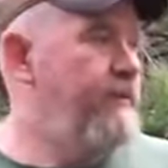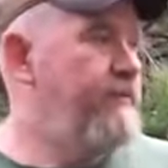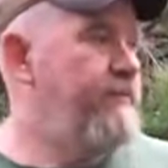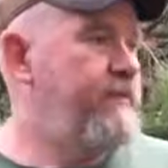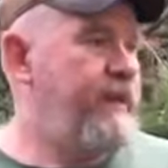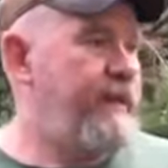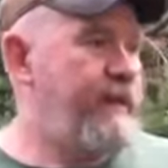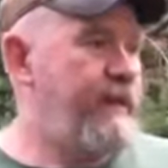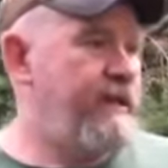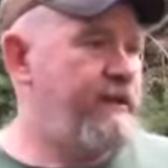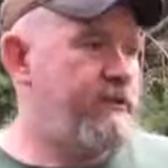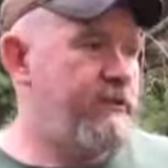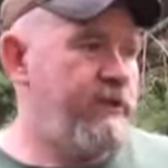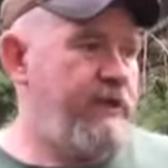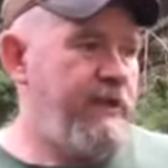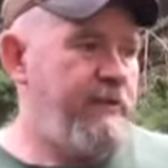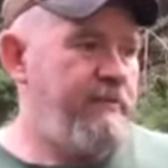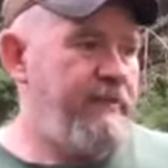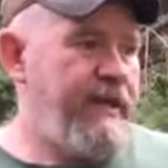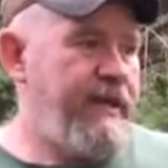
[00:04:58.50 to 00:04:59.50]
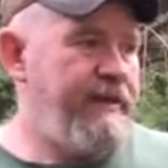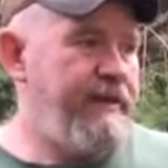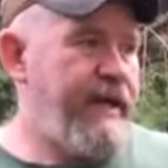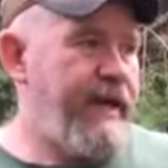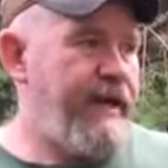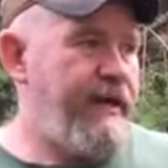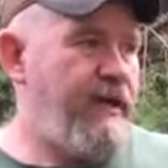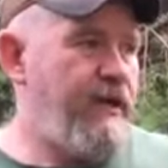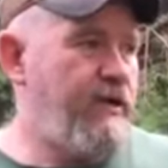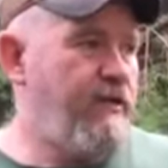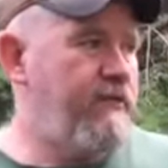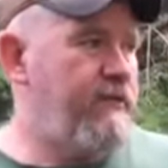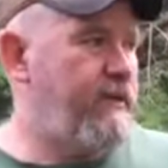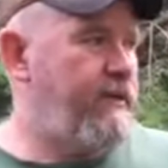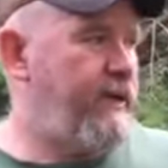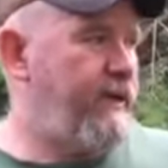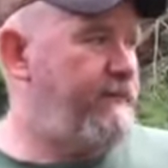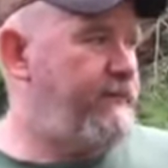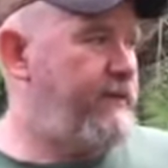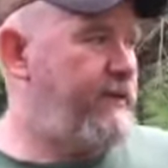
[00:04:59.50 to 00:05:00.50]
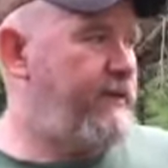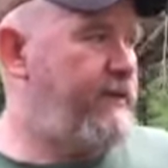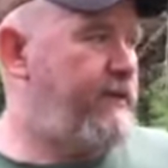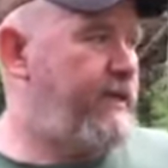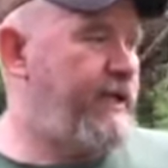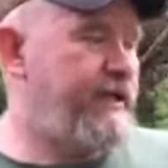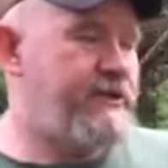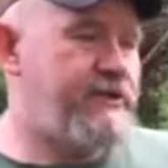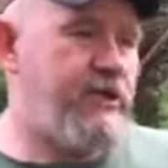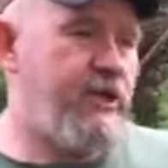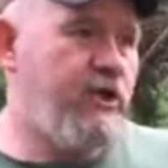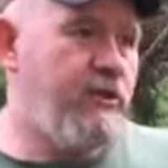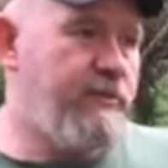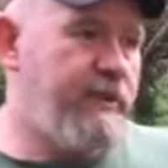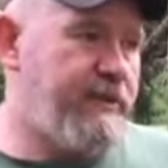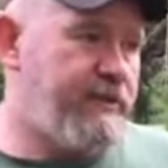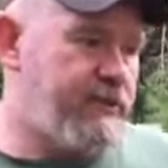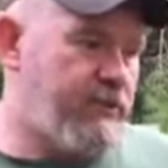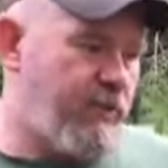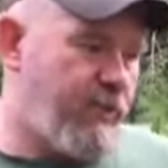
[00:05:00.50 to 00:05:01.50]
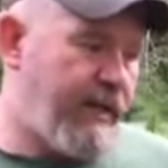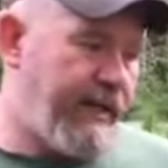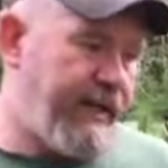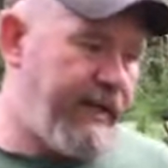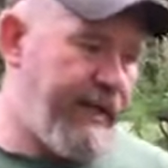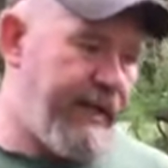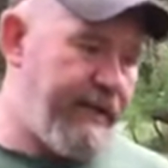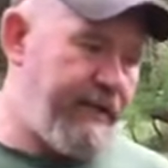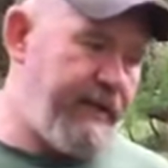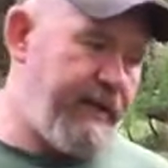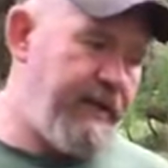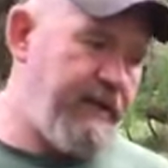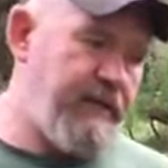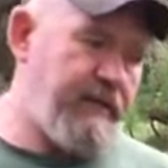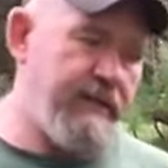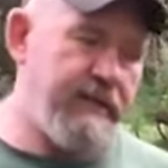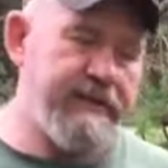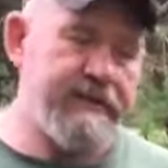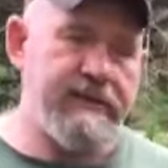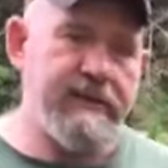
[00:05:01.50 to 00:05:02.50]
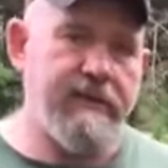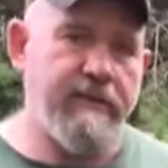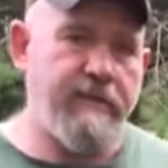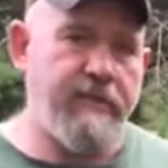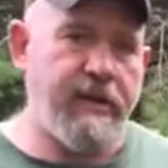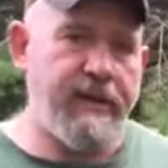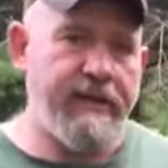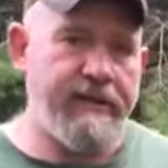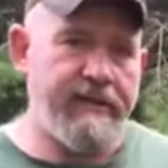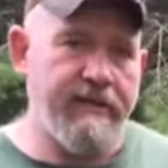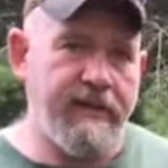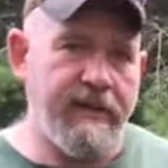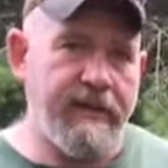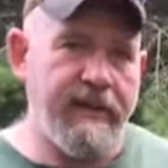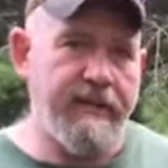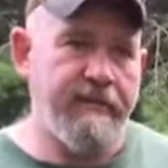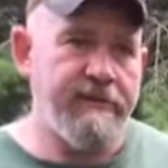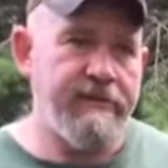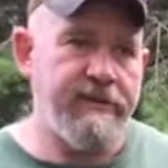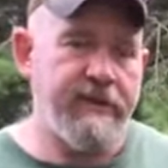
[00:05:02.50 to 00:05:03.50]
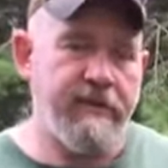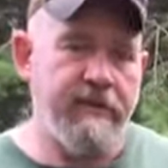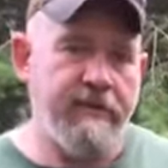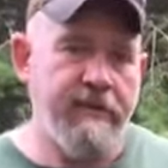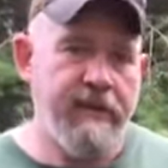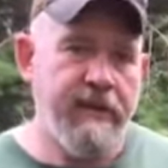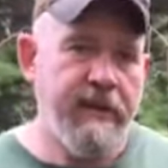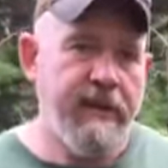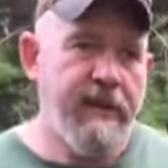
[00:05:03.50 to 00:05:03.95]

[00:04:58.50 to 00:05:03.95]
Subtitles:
because when you bend that over, if you get too much weight out here, it's going to break the limb. So